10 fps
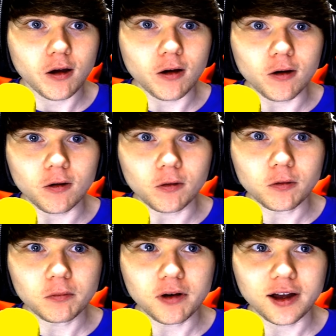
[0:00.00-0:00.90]
Oh
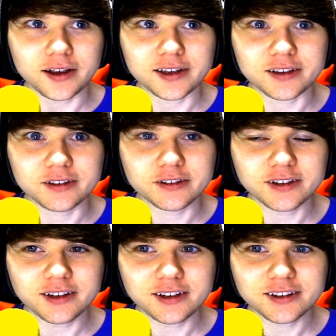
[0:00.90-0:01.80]
my
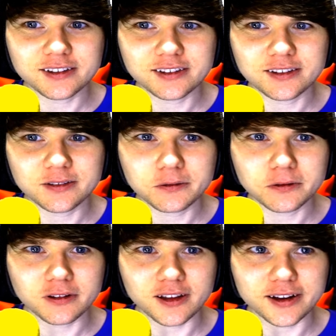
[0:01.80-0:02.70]
goodness,
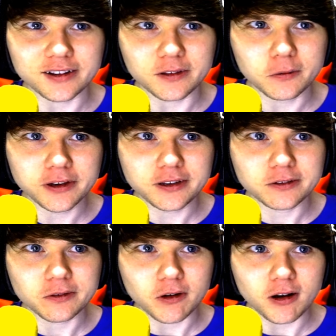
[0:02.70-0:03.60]
dude. Like, low-key
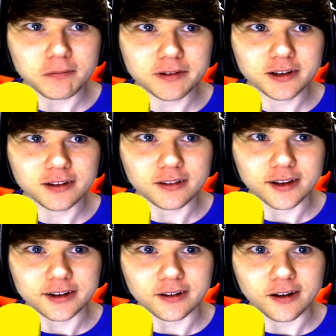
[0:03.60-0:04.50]
dropping it,
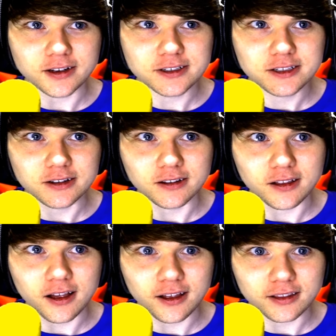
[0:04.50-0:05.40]
like,
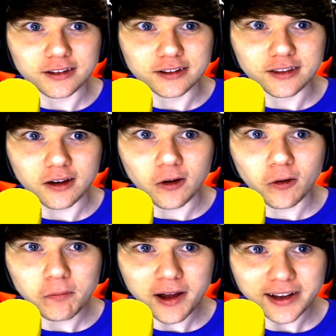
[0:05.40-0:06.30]
nonchalantly.
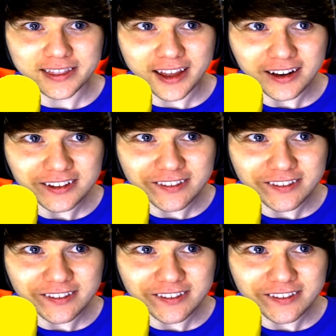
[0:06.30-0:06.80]
Oh my, that is...